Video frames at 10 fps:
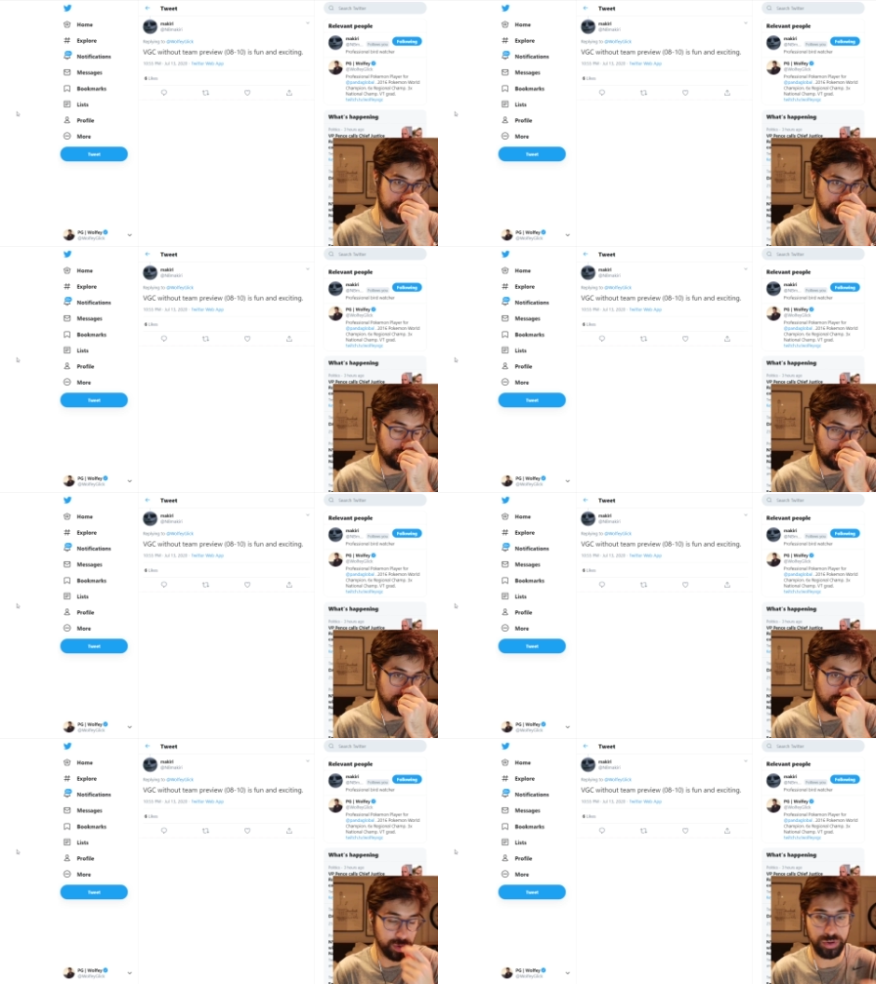You could also
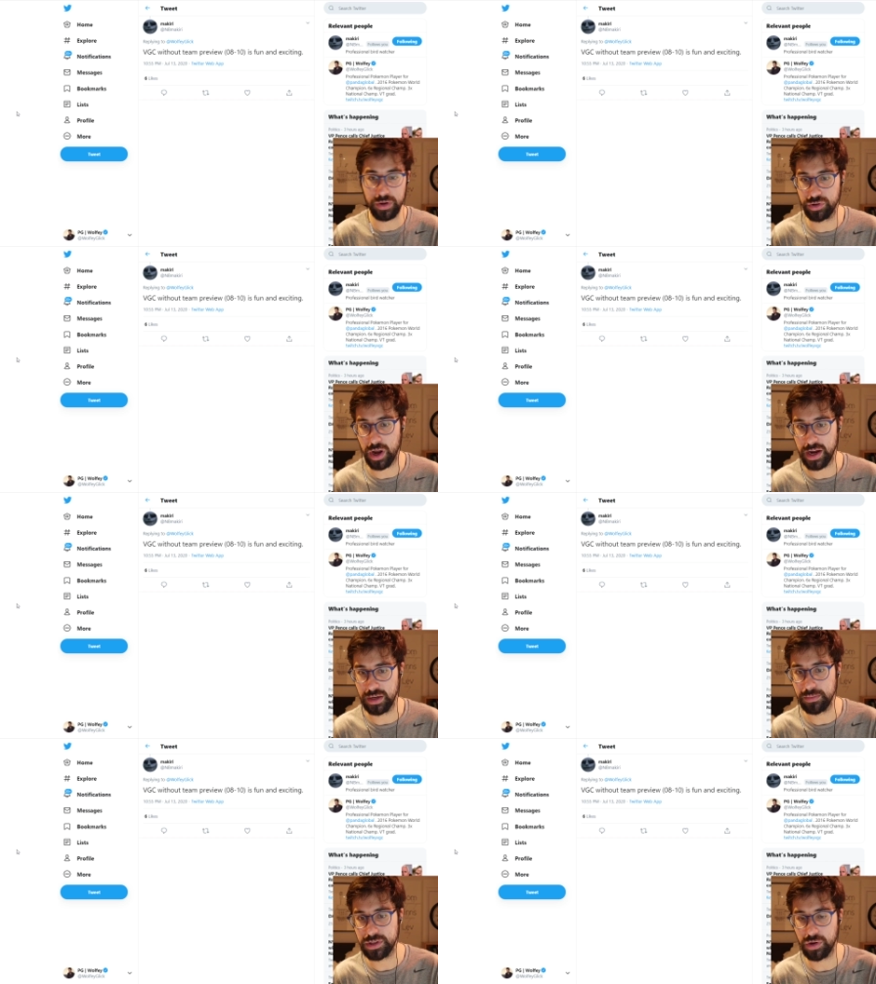switch around your
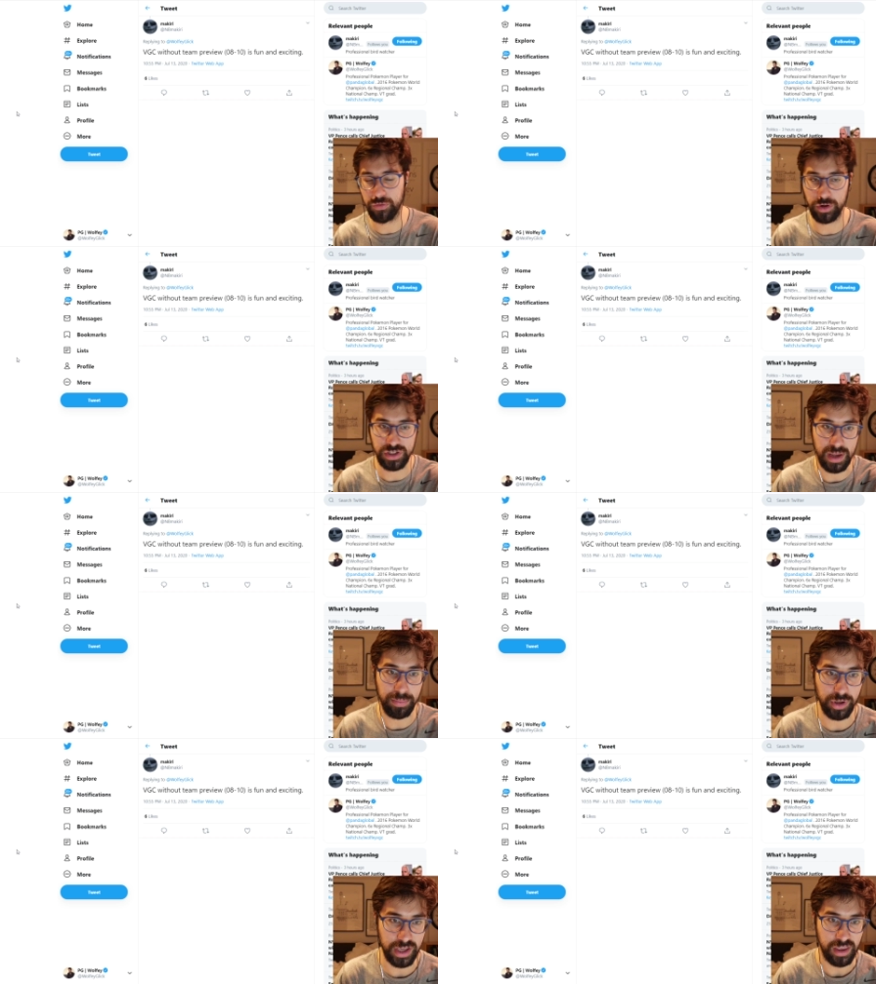items. So for
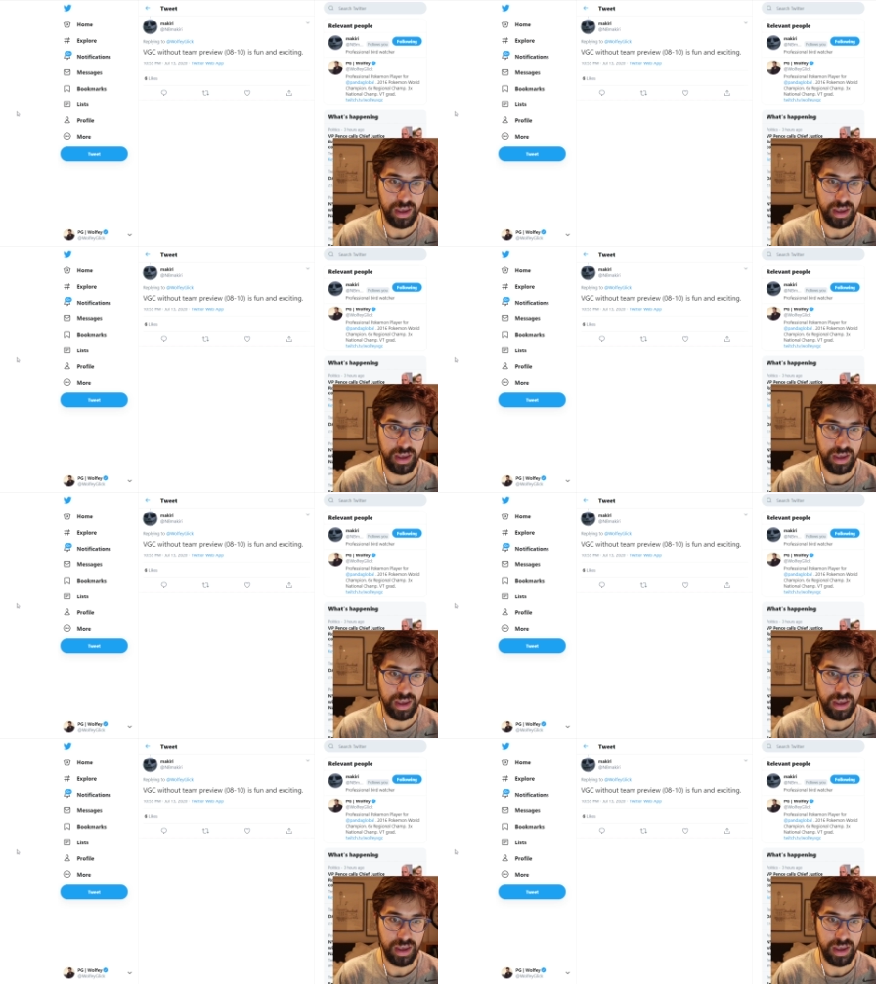example, like